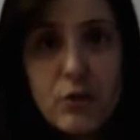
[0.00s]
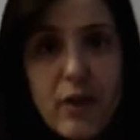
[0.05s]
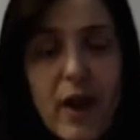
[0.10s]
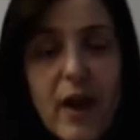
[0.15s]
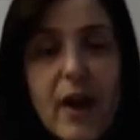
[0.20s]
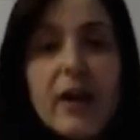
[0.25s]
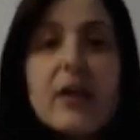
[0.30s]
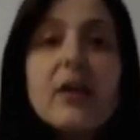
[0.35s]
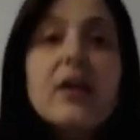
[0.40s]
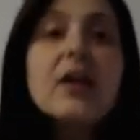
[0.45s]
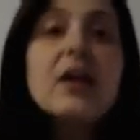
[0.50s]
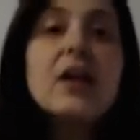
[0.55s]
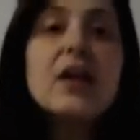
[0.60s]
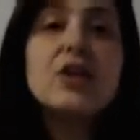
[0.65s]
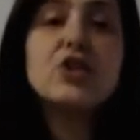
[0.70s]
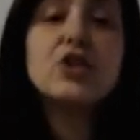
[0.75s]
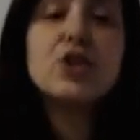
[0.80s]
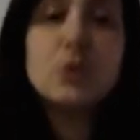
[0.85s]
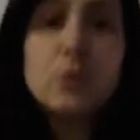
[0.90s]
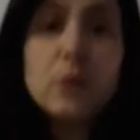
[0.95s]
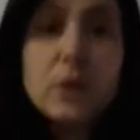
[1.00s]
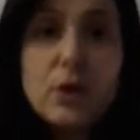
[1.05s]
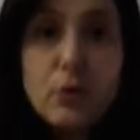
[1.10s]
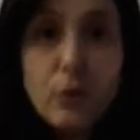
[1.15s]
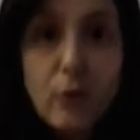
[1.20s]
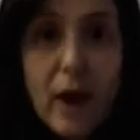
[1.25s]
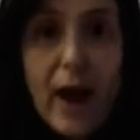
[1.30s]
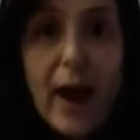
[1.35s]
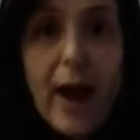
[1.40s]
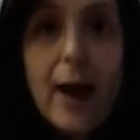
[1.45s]
that is you would
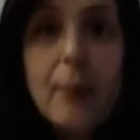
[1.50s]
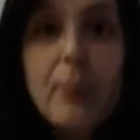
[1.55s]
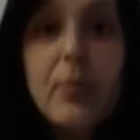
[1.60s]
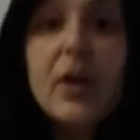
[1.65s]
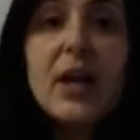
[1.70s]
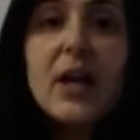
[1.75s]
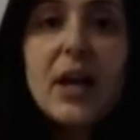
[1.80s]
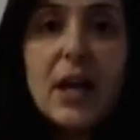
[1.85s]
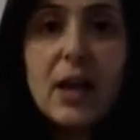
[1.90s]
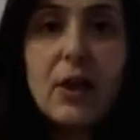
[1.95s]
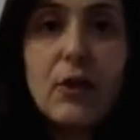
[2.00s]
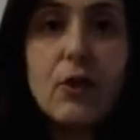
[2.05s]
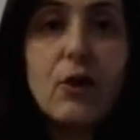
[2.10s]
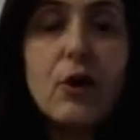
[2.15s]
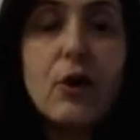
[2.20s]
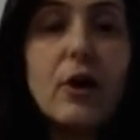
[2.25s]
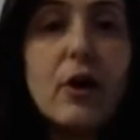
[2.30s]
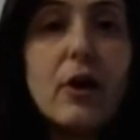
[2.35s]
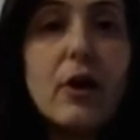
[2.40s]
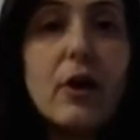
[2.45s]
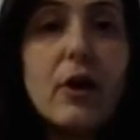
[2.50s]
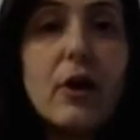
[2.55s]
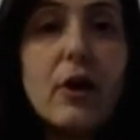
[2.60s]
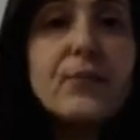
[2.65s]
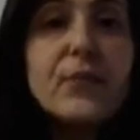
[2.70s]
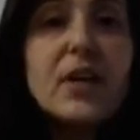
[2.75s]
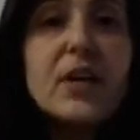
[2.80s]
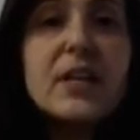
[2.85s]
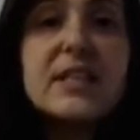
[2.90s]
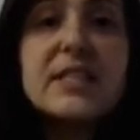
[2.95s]
grab either
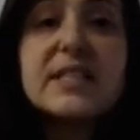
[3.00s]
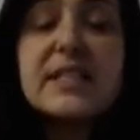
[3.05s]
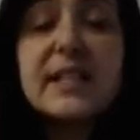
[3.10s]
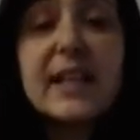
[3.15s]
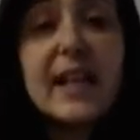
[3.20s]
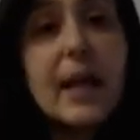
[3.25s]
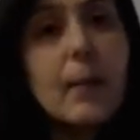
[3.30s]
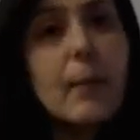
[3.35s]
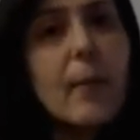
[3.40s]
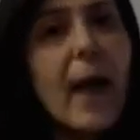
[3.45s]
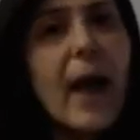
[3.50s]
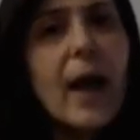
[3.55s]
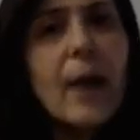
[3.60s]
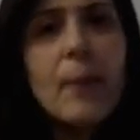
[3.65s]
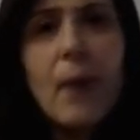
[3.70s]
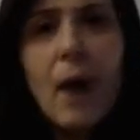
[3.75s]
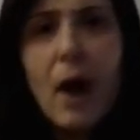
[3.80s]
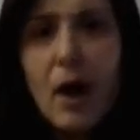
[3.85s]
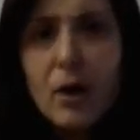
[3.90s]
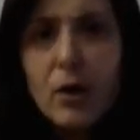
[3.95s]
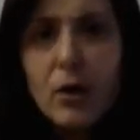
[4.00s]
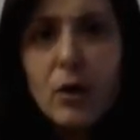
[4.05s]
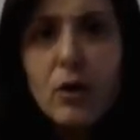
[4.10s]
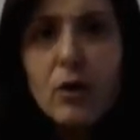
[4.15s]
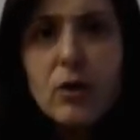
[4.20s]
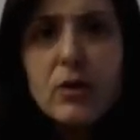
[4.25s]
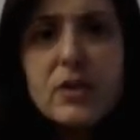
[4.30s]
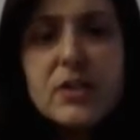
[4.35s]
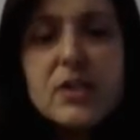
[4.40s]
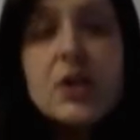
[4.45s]
slingback
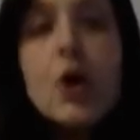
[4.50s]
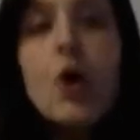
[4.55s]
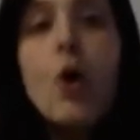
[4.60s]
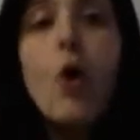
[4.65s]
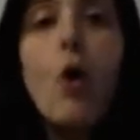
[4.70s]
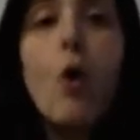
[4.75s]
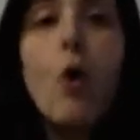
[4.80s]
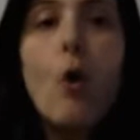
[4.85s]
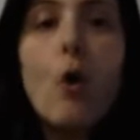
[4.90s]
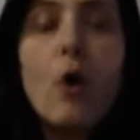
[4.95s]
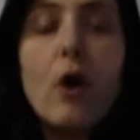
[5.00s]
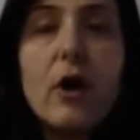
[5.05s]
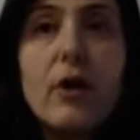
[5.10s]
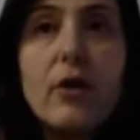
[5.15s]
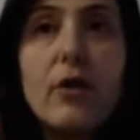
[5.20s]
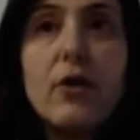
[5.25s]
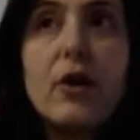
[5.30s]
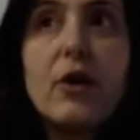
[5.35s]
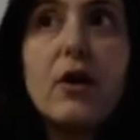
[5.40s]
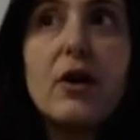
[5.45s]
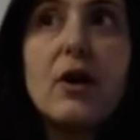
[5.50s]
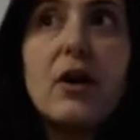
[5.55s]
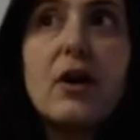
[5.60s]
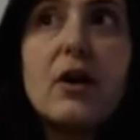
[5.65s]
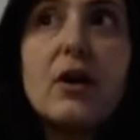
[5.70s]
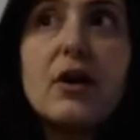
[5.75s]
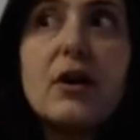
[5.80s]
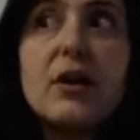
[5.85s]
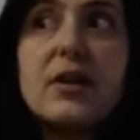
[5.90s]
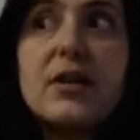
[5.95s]
bottles or the
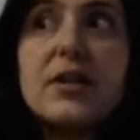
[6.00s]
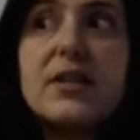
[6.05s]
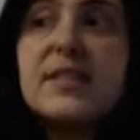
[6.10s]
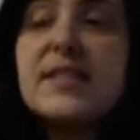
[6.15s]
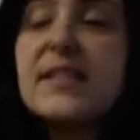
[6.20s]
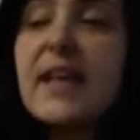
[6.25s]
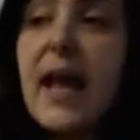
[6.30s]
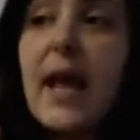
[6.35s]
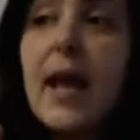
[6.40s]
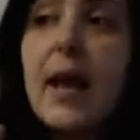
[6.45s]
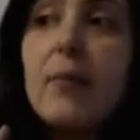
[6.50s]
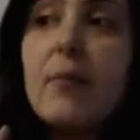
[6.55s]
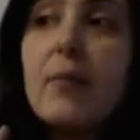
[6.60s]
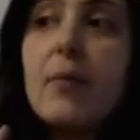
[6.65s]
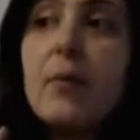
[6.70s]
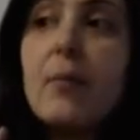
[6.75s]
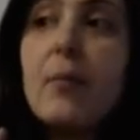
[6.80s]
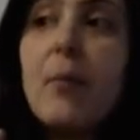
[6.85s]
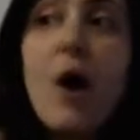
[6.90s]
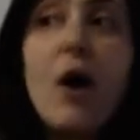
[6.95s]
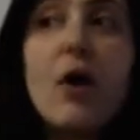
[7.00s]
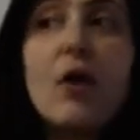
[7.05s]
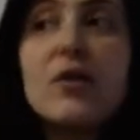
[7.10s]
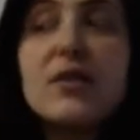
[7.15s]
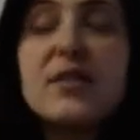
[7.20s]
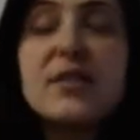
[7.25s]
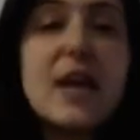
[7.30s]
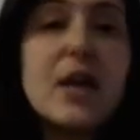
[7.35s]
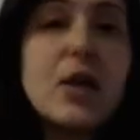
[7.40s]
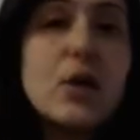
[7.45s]
same
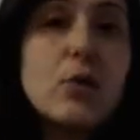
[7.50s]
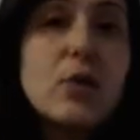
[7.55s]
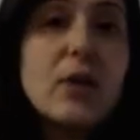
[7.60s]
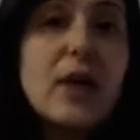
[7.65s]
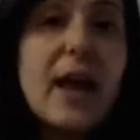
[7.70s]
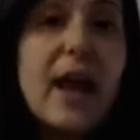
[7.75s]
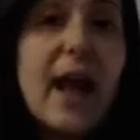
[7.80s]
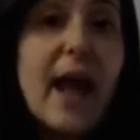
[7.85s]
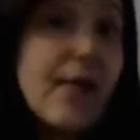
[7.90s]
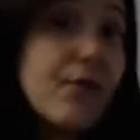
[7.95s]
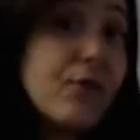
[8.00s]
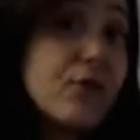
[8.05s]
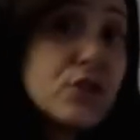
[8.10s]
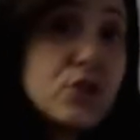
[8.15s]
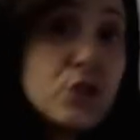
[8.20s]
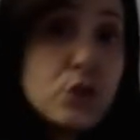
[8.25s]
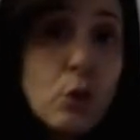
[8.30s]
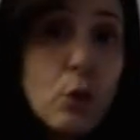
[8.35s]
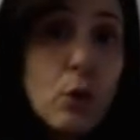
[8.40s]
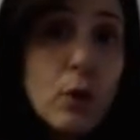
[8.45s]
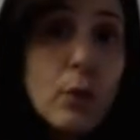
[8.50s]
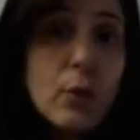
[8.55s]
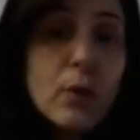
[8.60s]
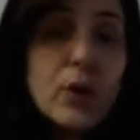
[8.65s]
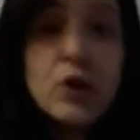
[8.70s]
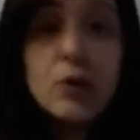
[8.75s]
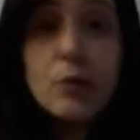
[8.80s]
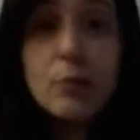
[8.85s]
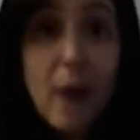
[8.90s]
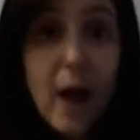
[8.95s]
bottles that you get at the store when
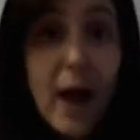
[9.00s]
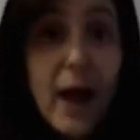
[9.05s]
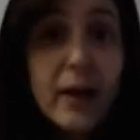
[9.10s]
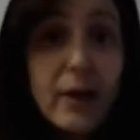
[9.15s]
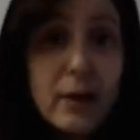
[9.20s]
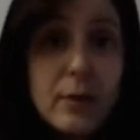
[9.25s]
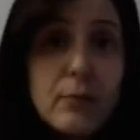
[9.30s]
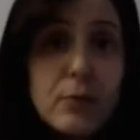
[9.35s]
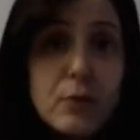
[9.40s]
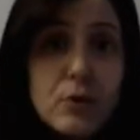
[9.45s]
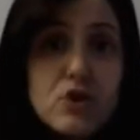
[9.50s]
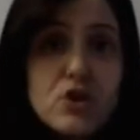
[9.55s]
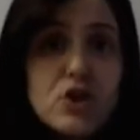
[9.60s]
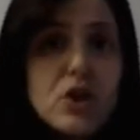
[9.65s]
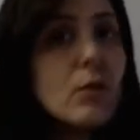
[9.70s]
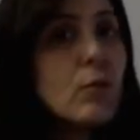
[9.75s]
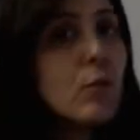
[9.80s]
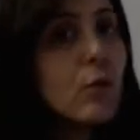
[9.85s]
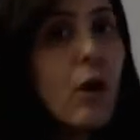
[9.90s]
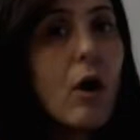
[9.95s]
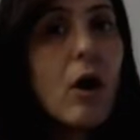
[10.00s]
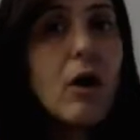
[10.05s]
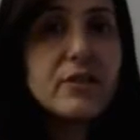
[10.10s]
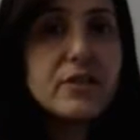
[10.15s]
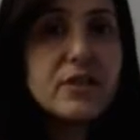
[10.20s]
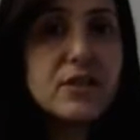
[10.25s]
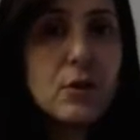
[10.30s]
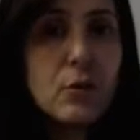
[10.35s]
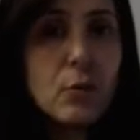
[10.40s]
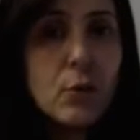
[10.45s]
you buy kombucha will
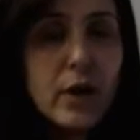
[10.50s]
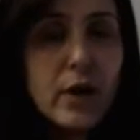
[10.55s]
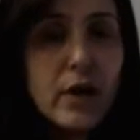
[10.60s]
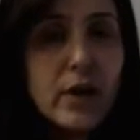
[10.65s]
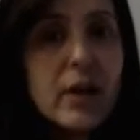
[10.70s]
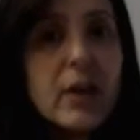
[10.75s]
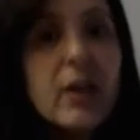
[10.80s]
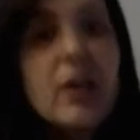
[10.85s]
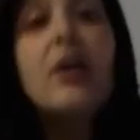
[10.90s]
also work.